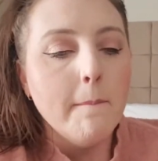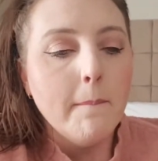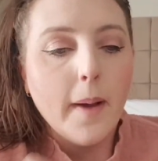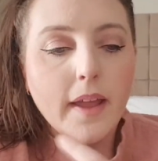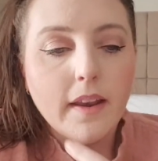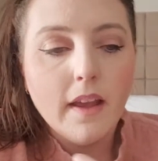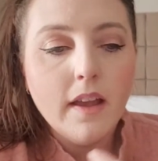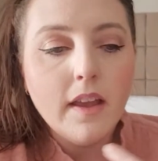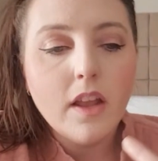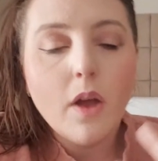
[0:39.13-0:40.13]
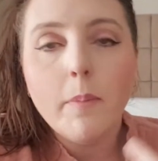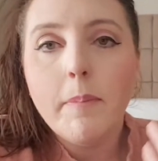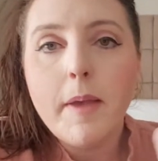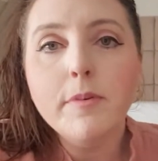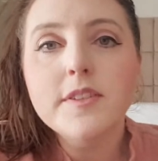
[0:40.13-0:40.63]
But, you know,
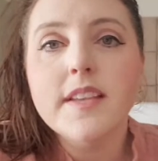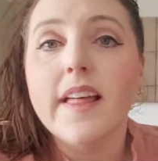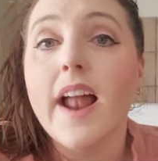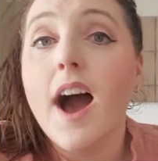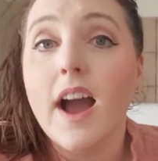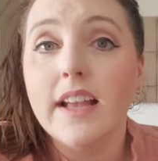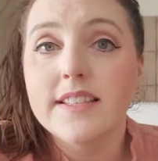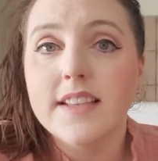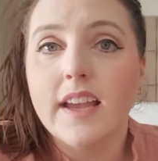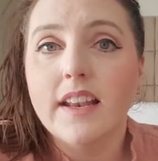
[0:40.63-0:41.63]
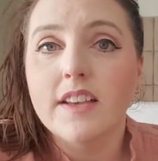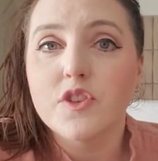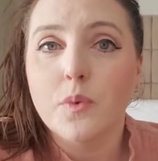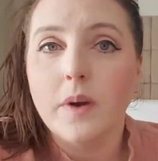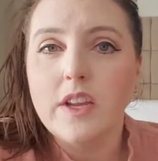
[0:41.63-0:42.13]
people say that hindsight is
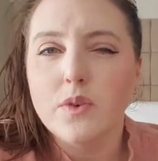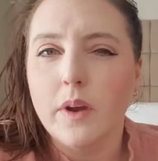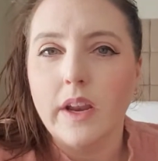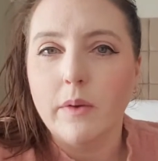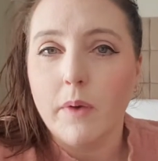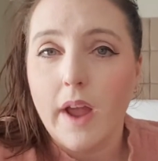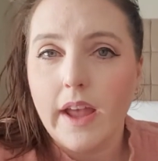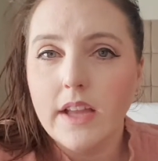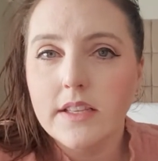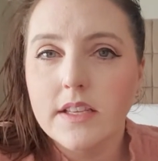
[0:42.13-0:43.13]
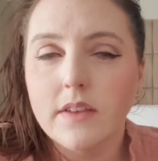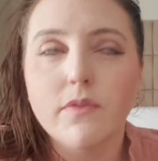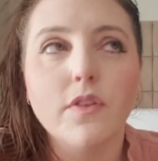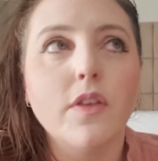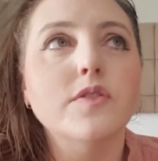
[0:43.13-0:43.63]
twenty twenty, right?
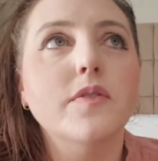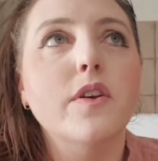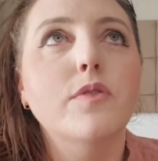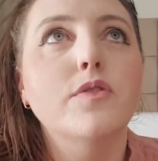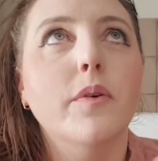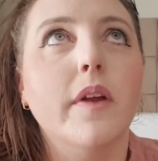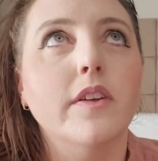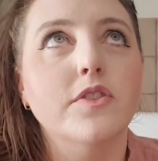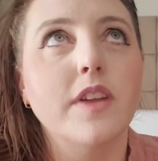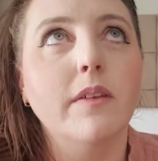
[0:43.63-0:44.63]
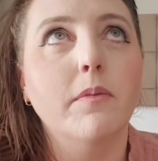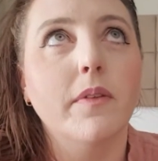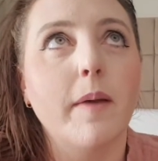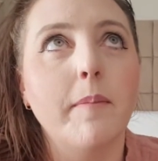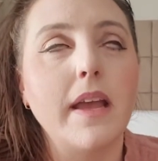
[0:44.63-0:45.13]
For those of you who don't understand what
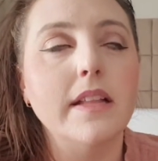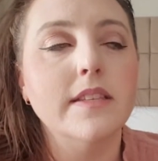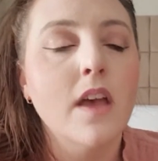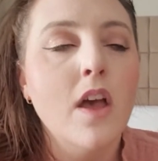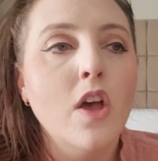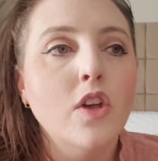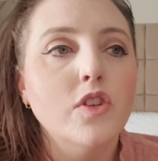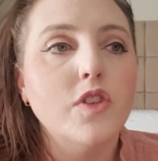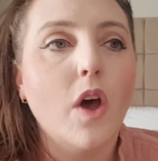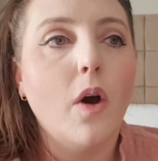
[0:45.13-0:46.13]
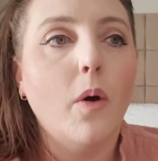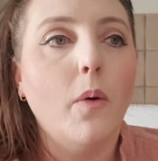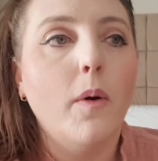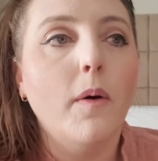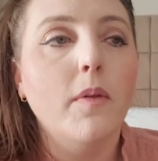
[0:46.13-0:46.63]
that means,
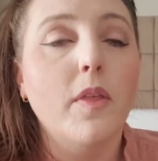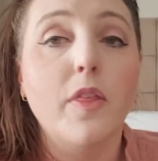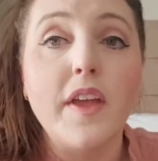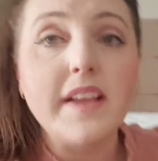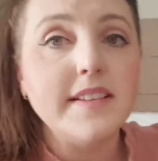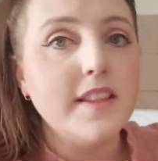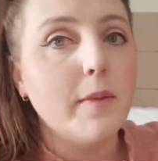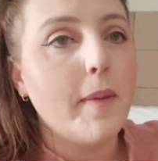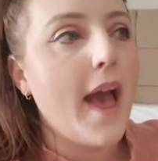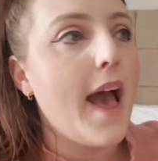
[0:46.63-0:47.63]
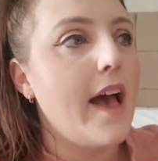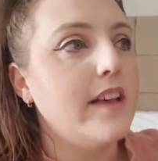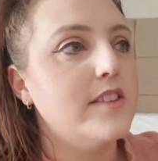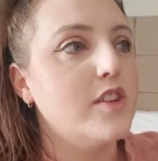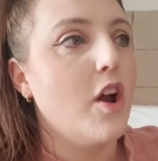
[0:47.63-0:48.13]
so the things in the
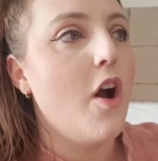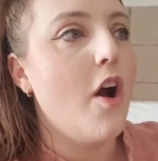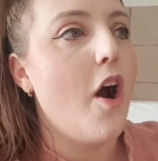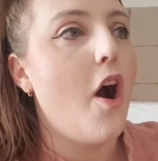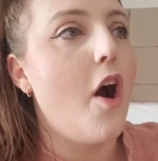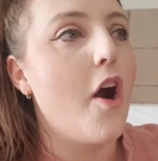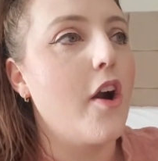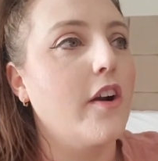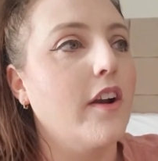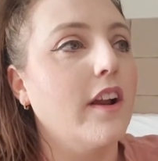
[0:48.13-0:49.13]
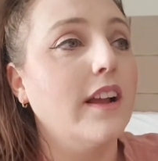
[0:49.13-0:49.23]
past are